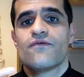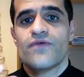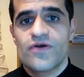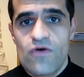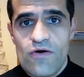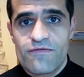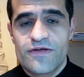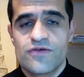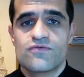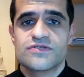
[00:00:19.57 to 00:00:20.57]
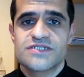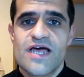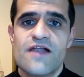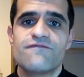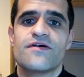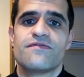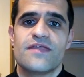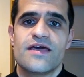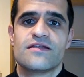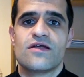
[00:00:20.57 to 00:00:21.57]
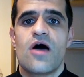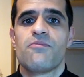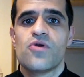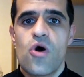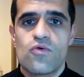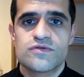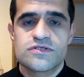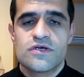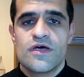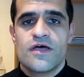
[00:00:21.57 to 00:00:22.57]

recording yourself and then upload